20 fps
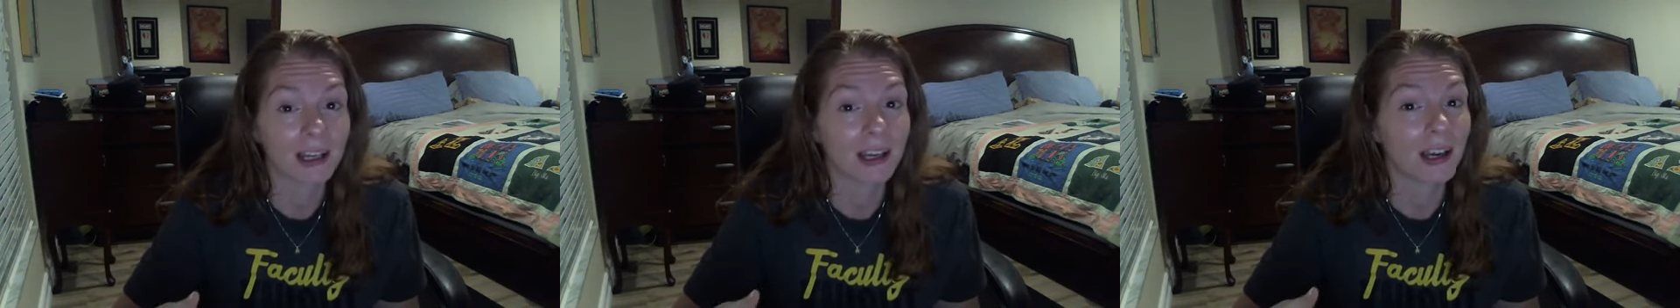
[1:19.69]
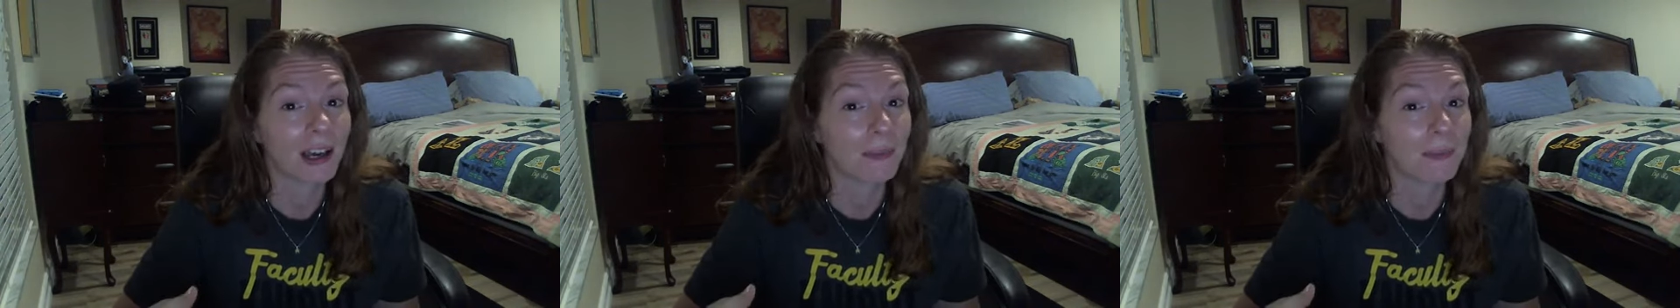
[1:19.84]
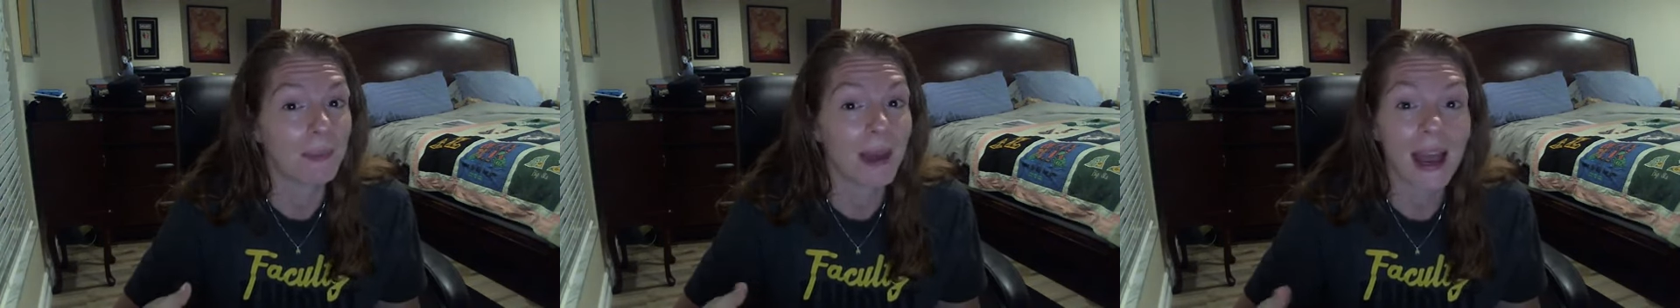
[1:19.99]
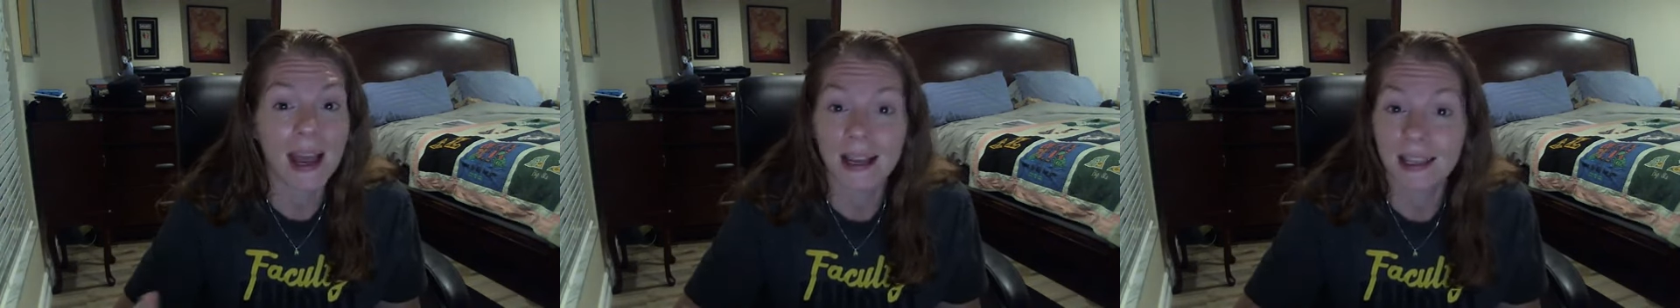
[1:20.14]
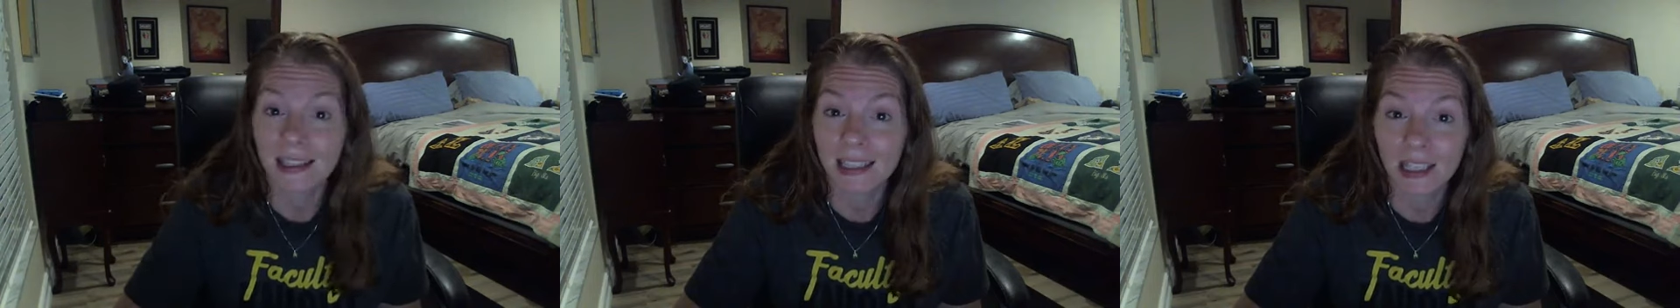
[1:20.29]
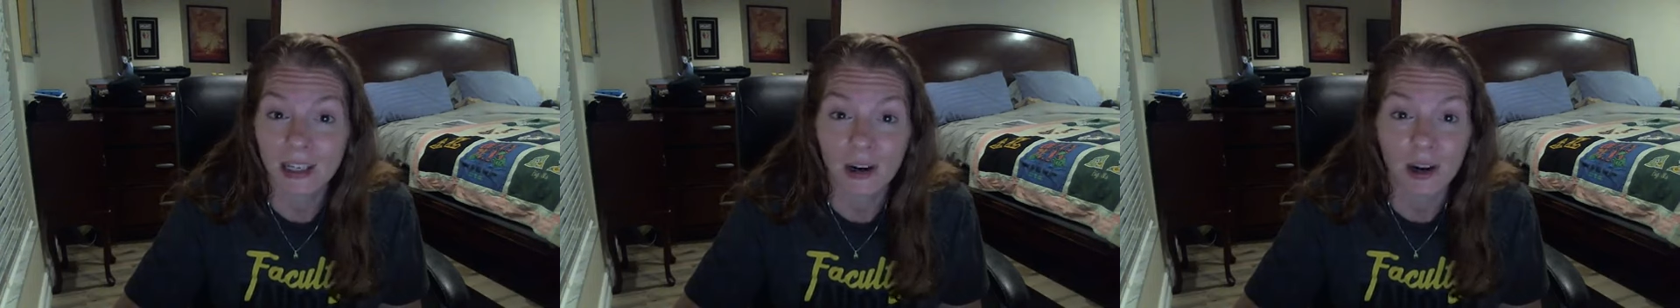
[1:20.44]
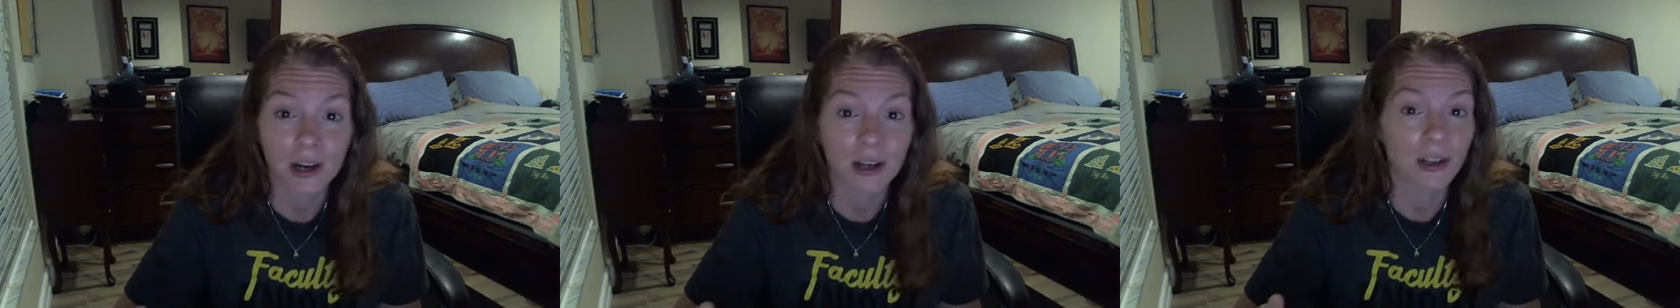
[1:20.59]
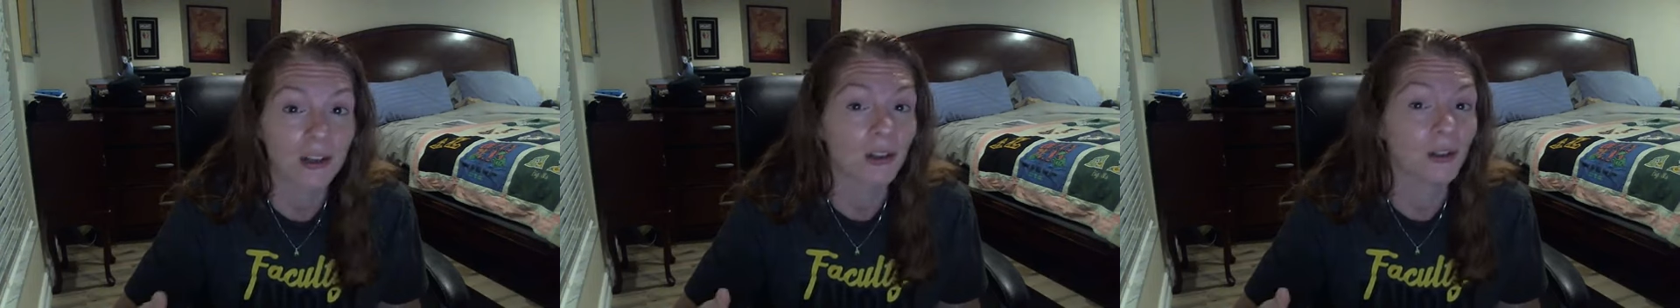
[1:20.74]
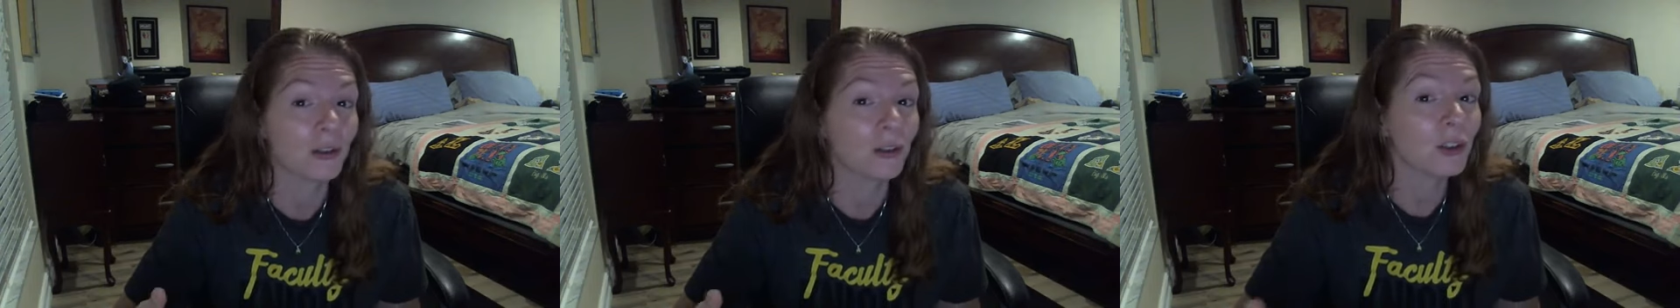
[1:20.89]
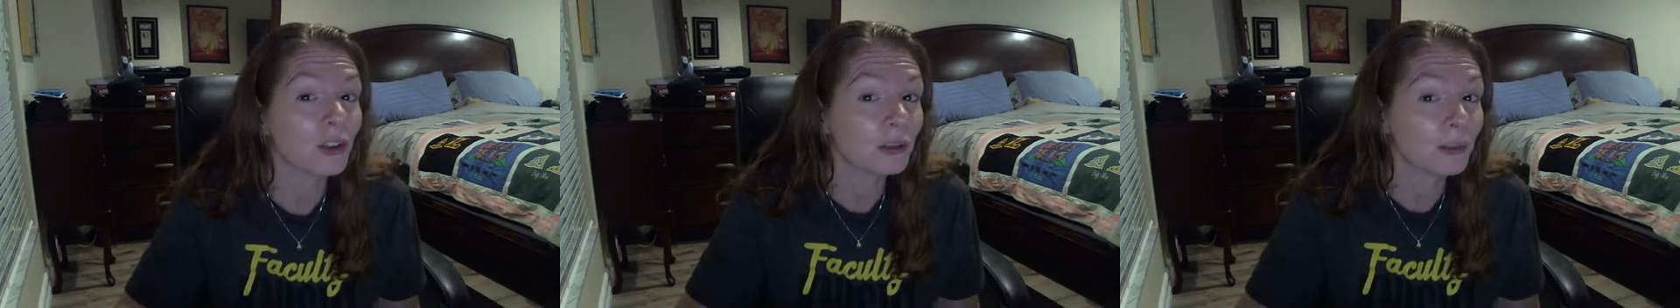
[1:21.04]
a magazine
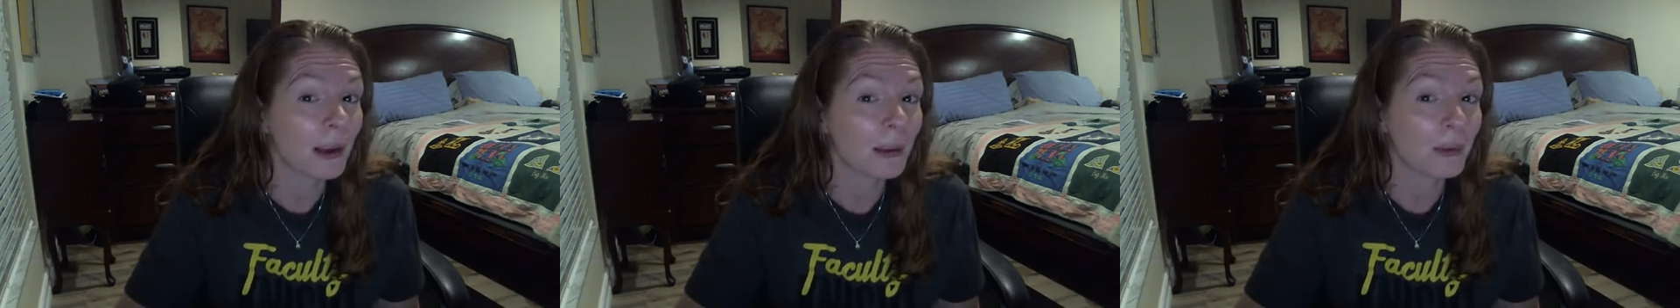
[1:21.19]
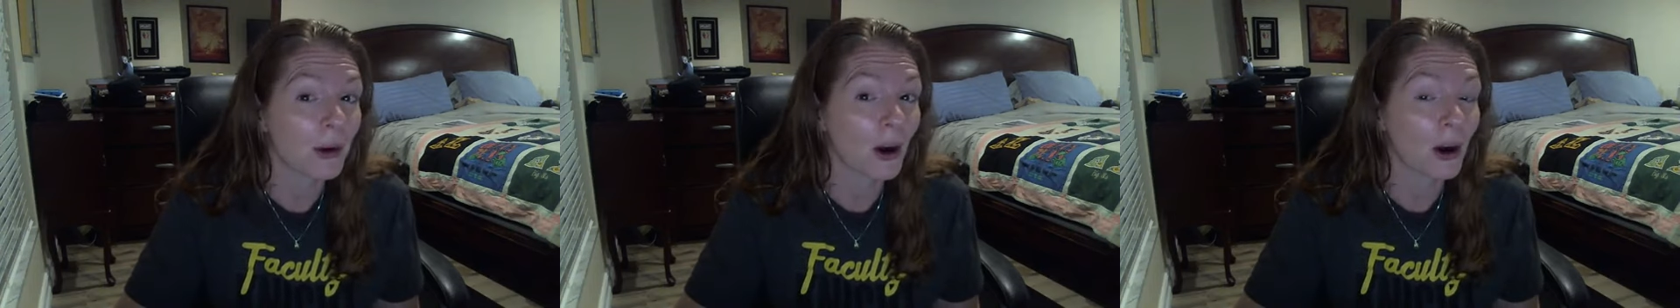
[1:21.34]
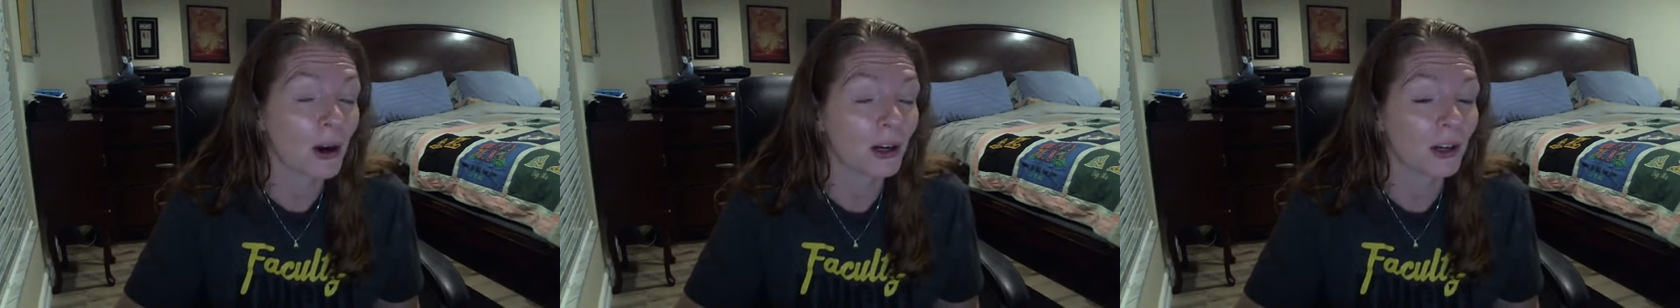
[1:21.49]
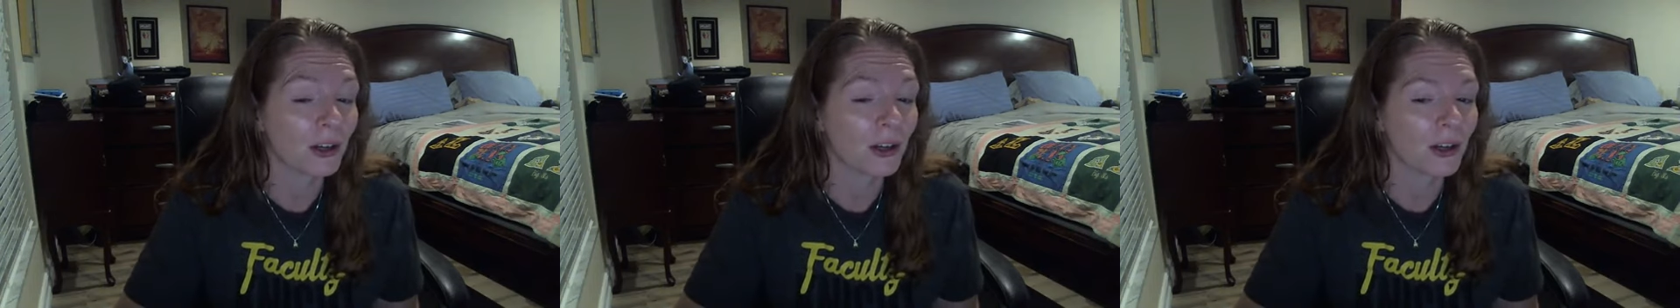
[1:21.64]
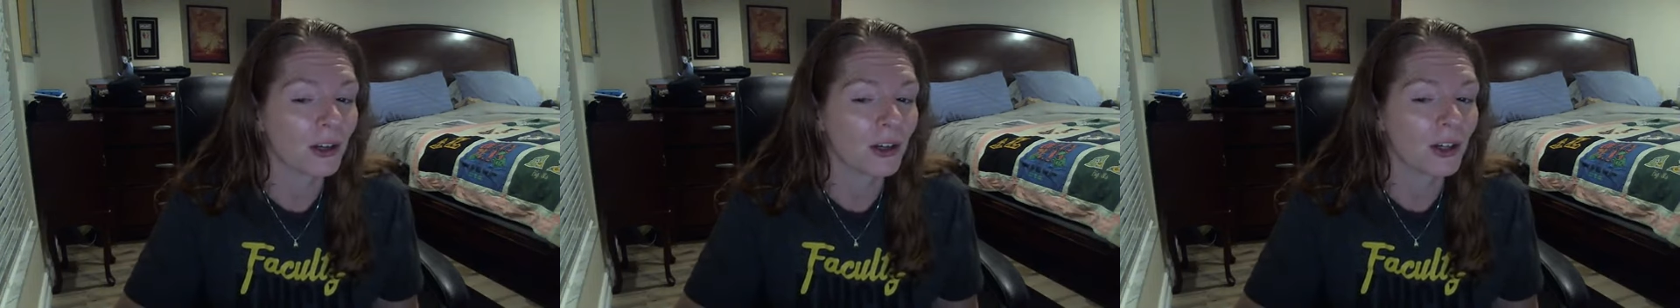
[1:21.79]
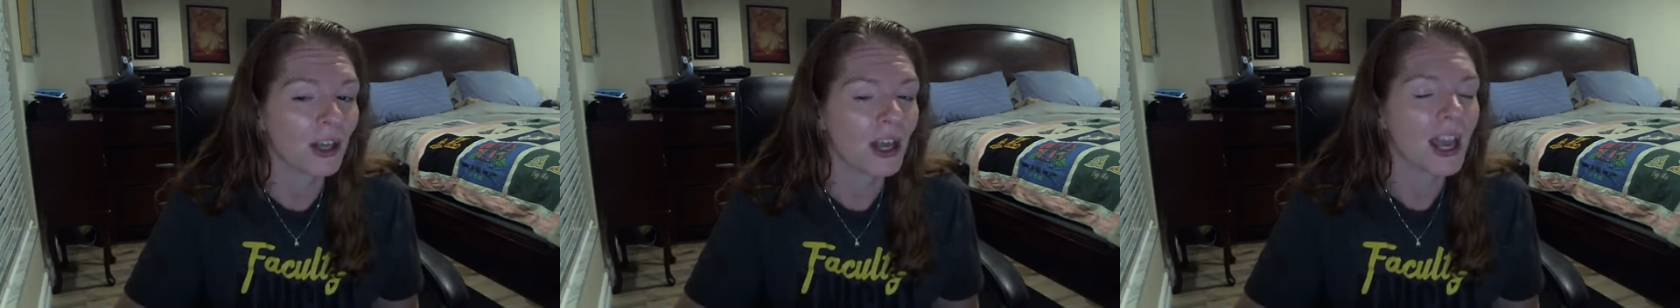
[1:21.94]
article, newspaper article.